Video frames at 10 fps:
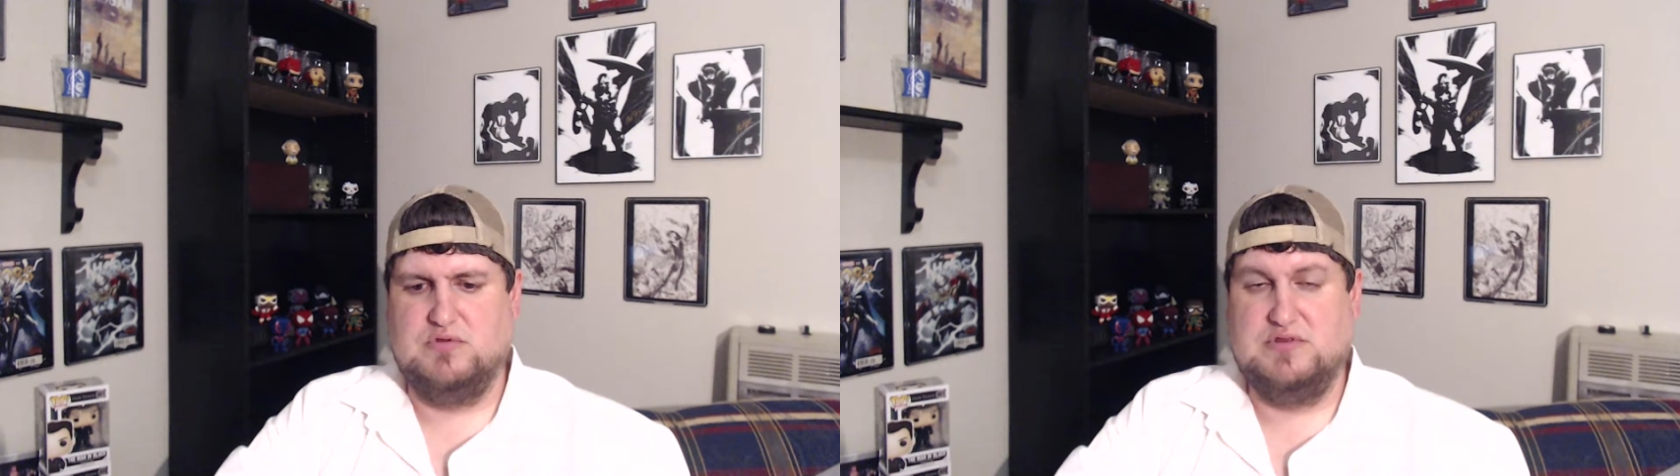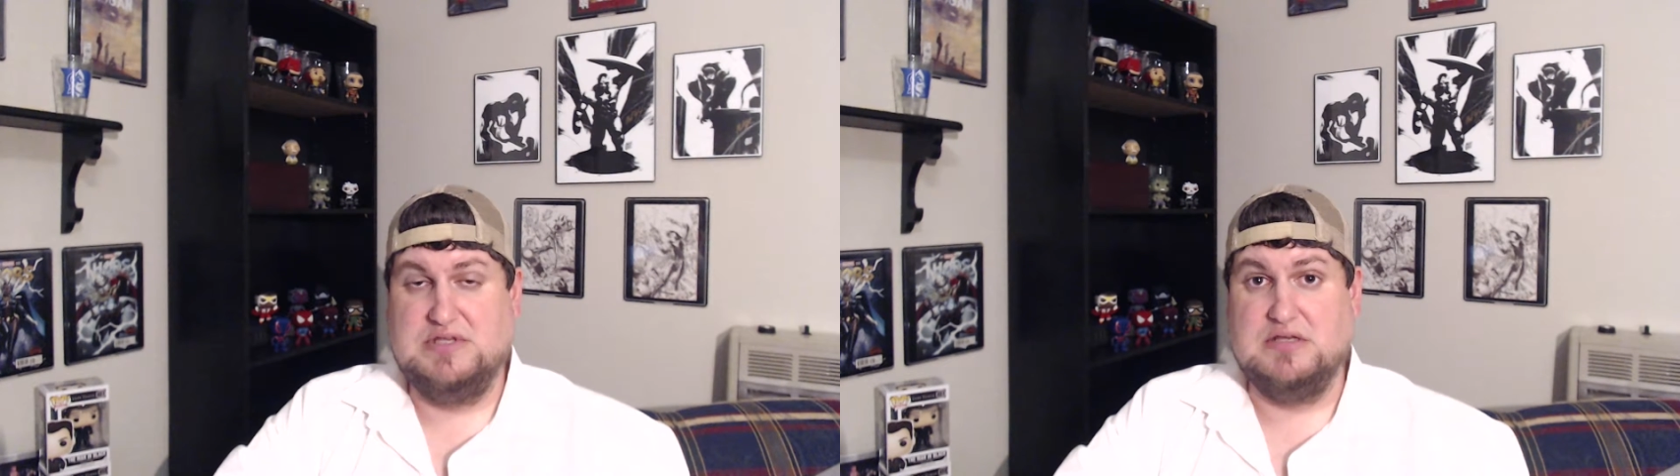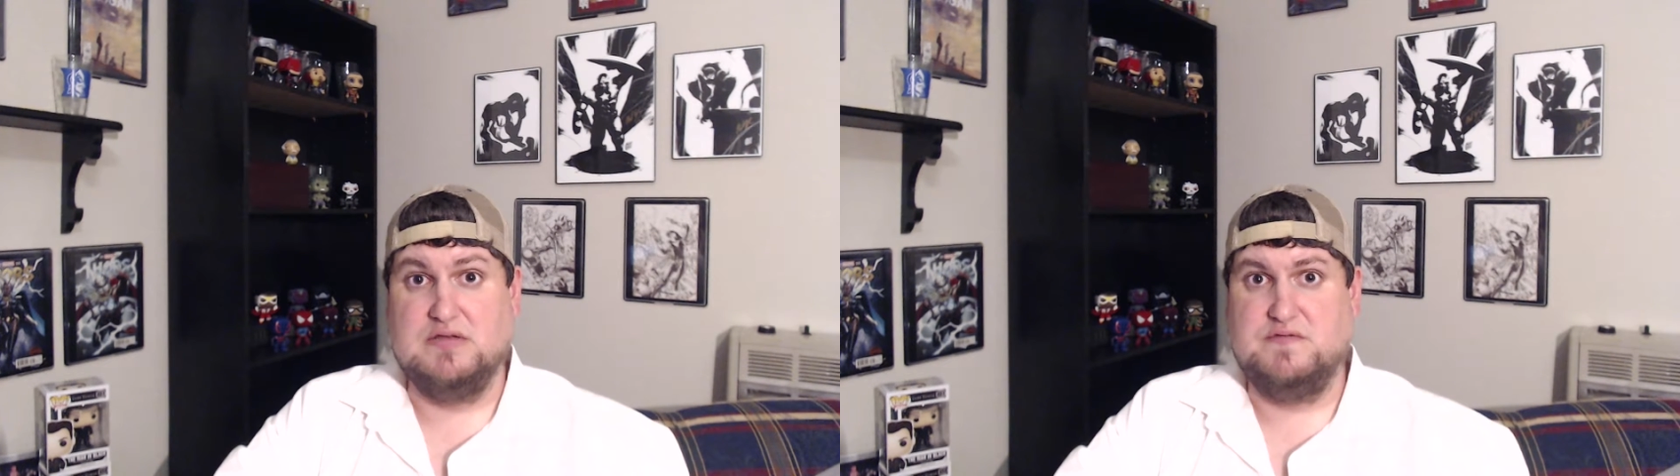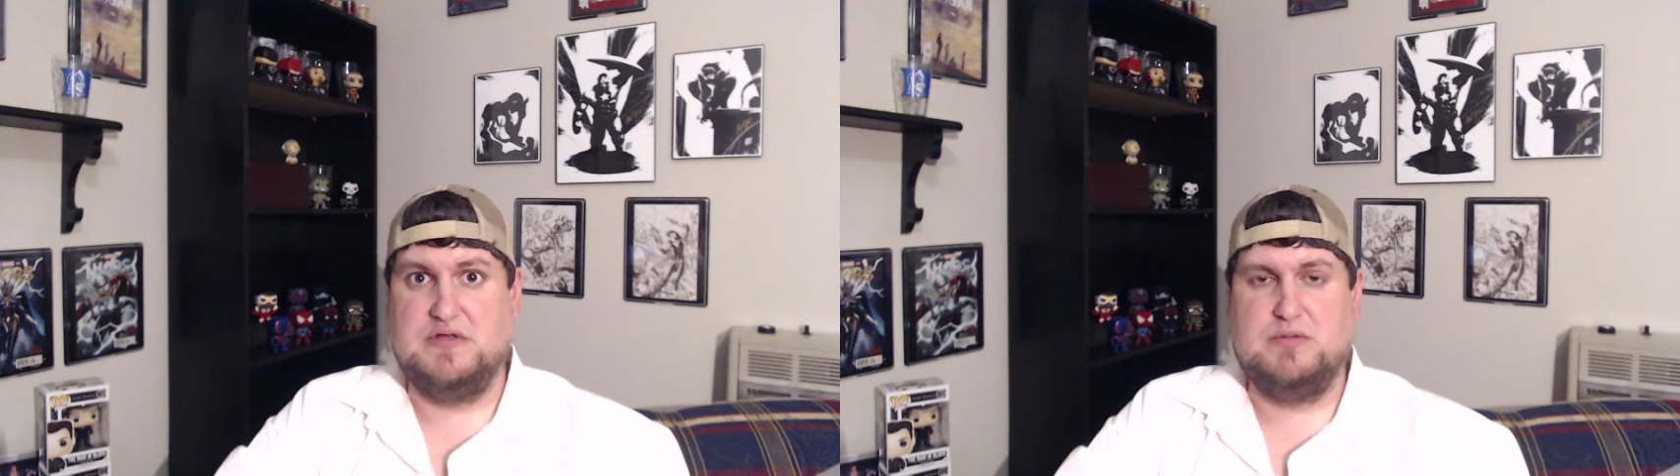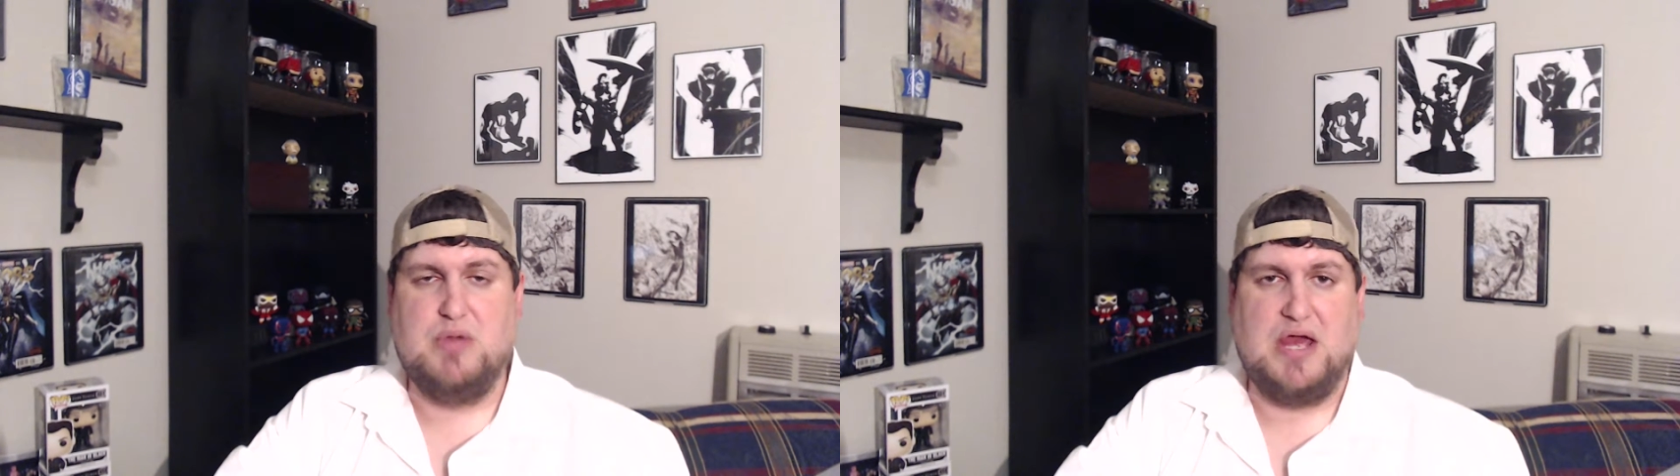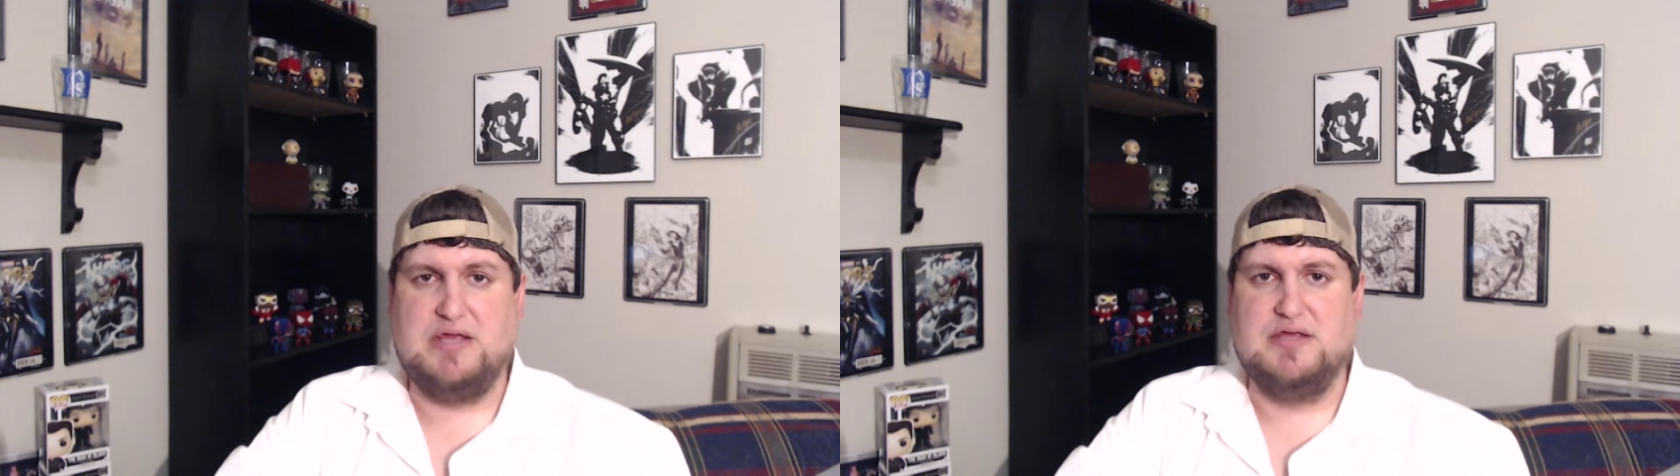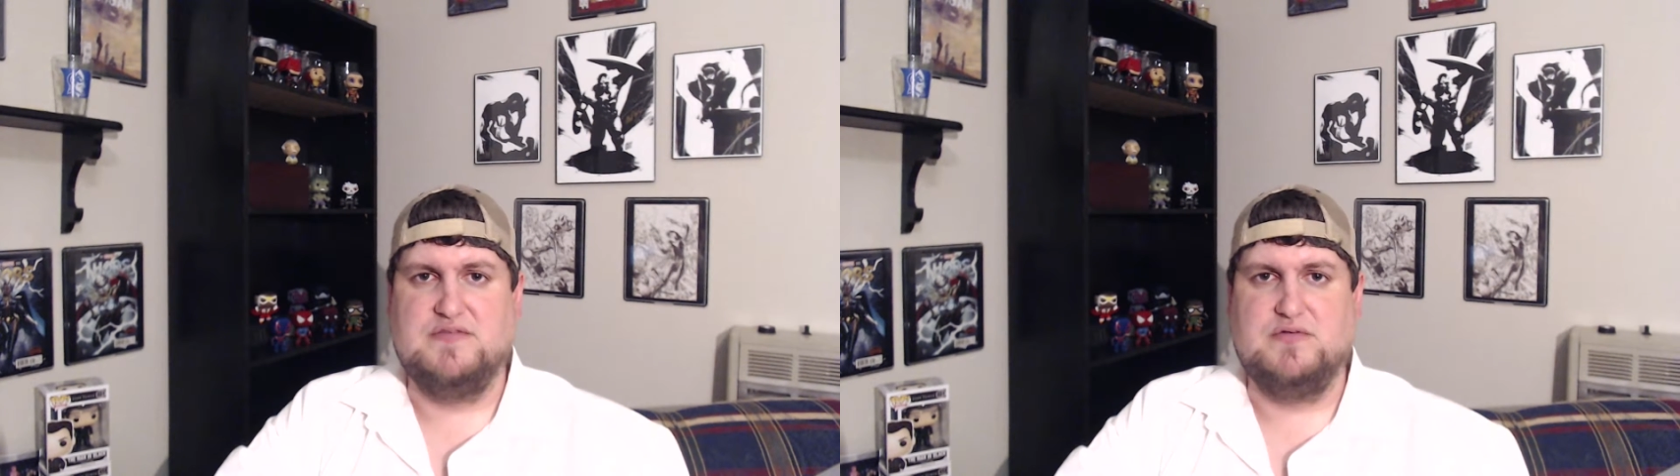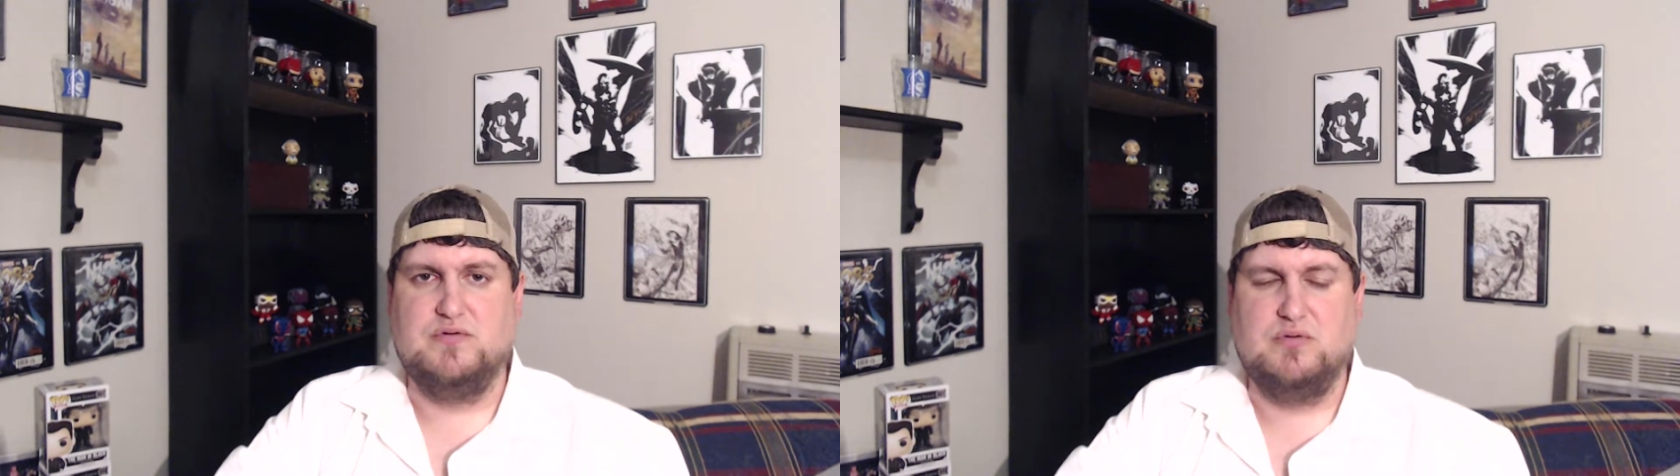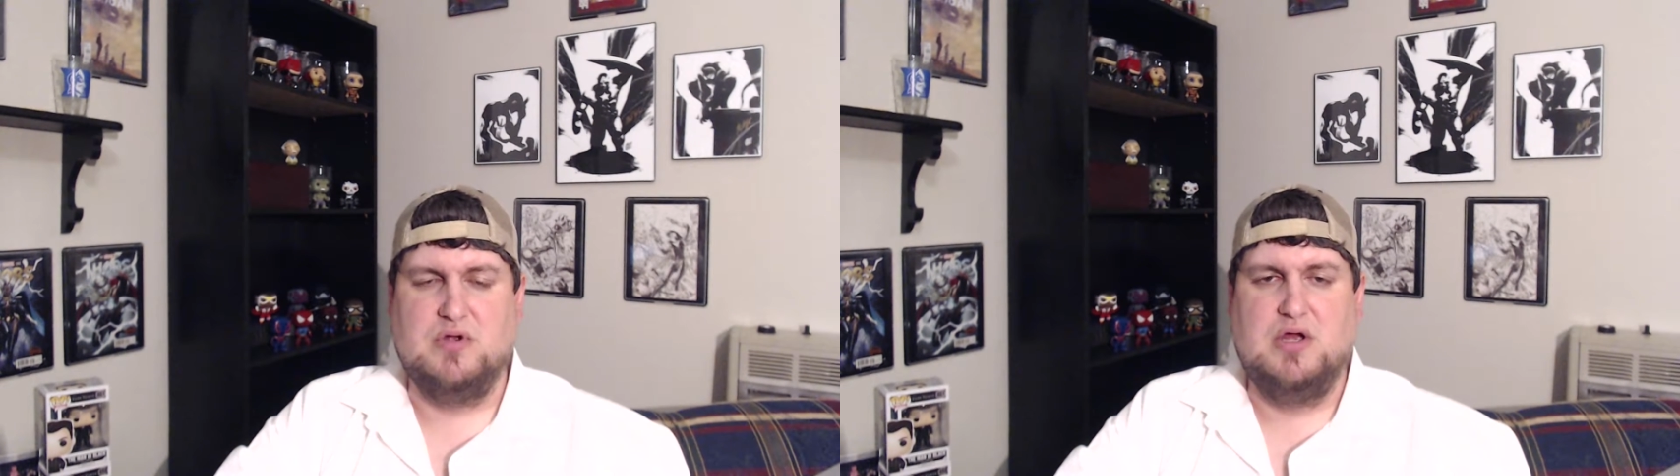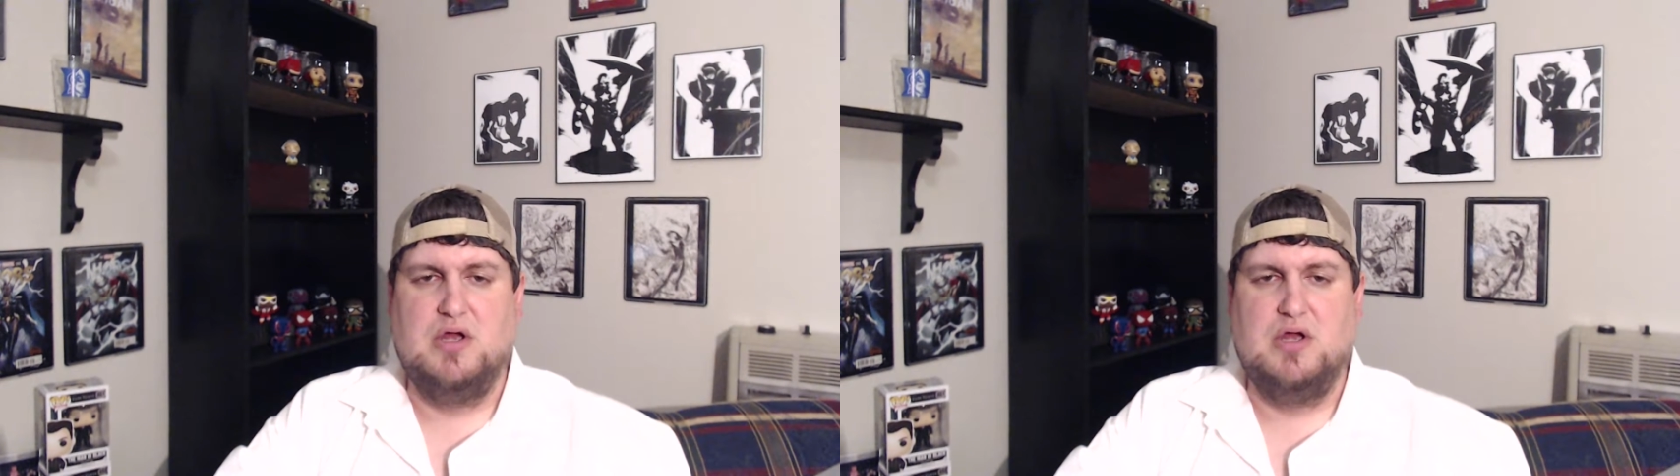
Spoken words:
didn't feed back into